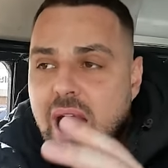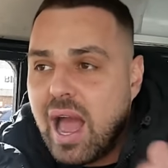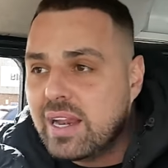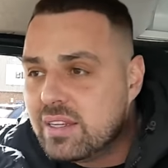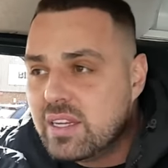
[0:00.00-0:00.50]

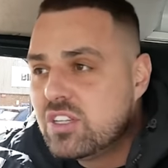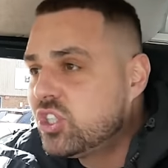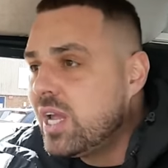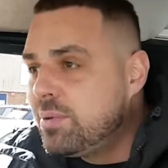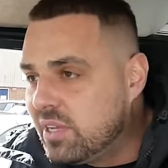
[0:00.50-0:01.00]
And it's
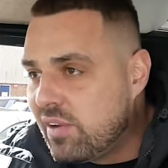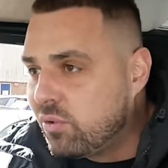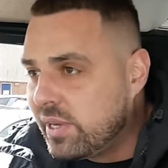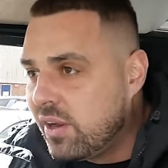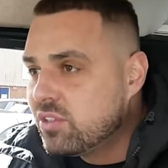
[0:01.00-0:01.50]
cheaper than
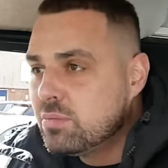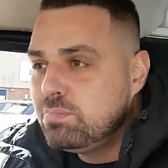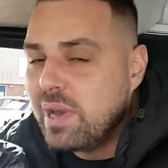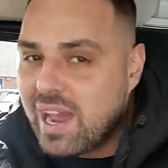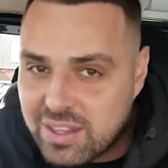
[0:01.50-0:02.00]
everyone else. It's
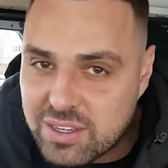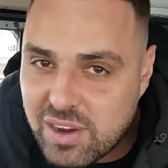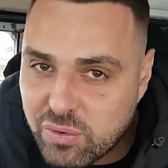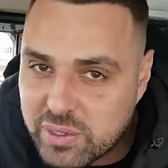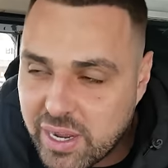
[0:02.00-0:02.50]
better than
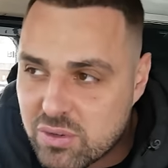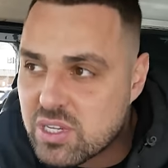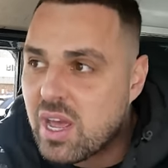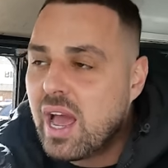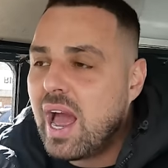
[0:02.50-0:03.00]
everyone else.
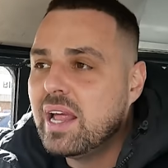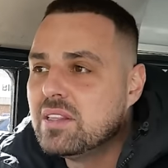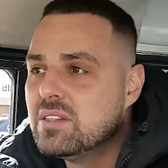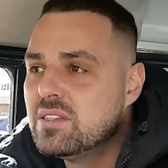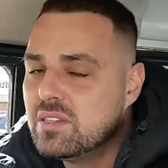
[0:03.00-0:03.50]

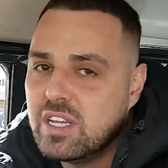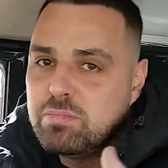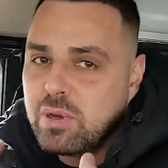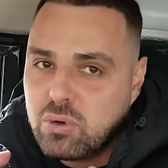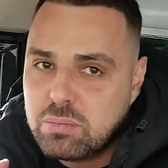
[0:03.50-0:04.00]
And it's
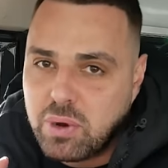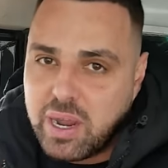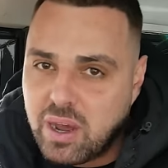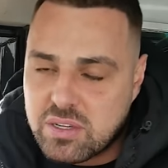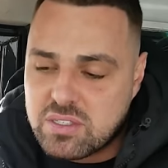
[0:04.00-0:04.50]
built by
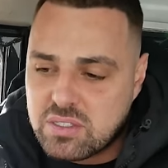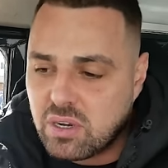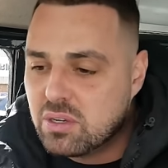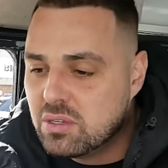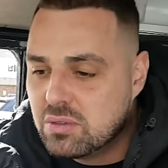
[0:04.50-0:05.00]
us. So,
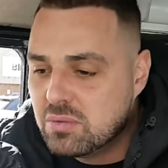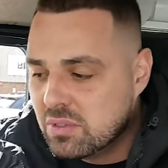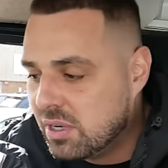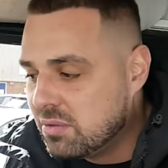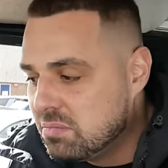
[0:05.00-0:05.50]
you
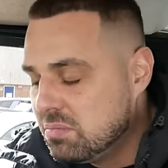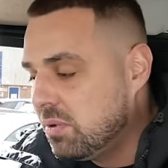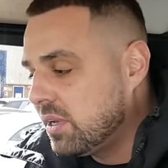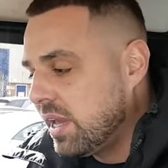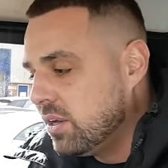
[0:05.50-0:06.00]
know,
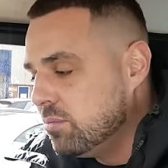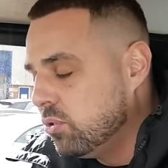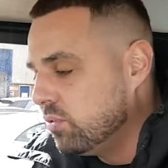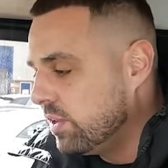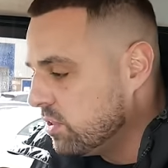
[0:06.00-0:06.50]
by getting on
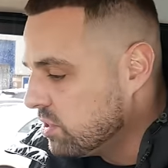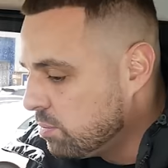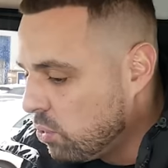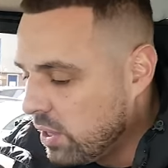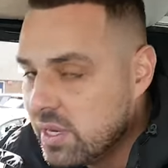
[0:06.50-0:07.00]
board with it, you're
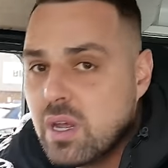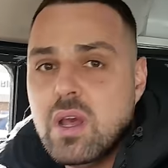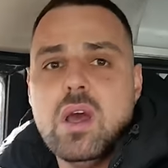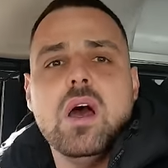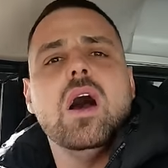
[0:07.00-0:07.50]
supporting
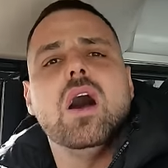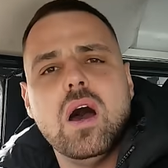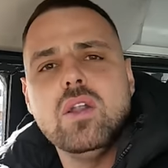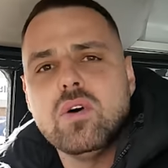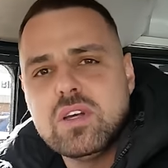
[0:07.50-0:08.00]

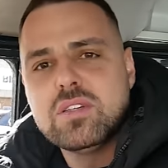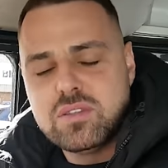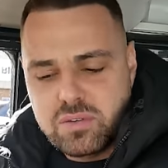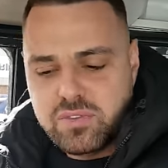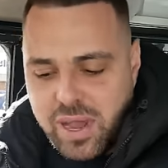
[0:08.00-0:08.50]
a
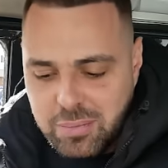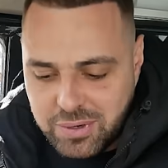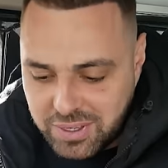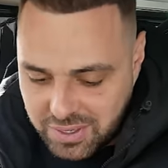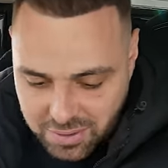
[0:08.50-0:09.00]
nice
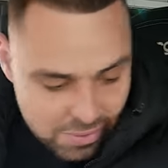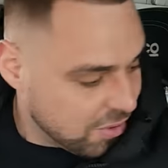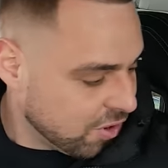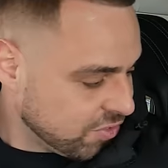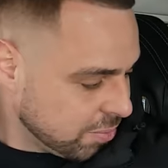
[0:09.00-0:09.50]
family
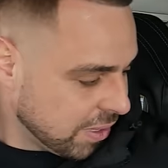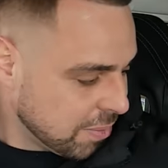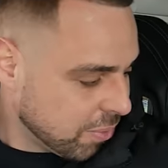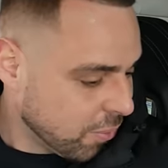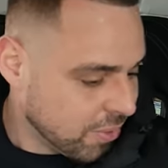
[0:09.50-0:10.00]
of
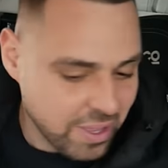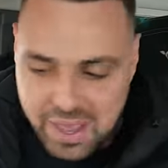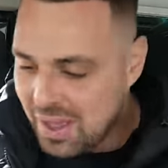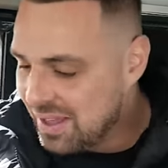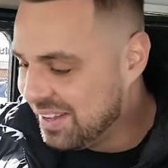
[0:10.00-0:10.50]
people,
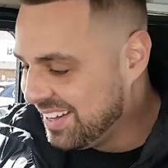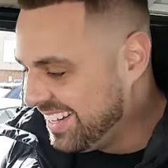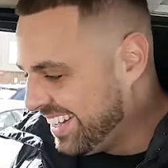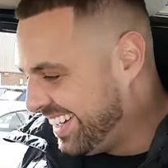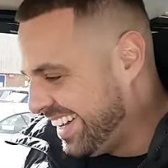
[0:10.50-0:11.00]
yeah?
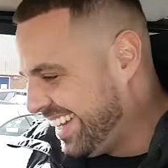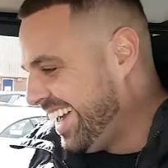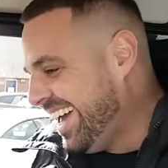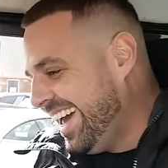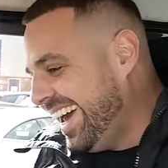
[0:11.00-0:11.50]

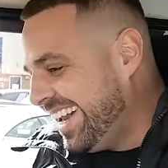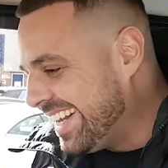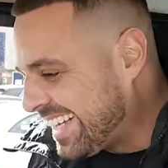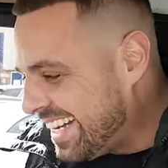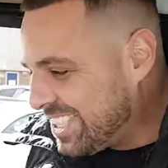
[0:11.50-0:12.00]

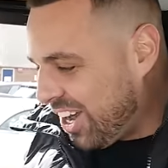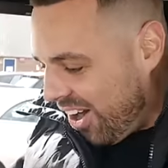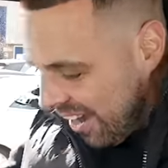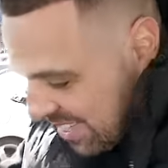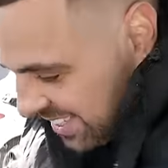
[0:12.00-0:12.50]
Let's get it started.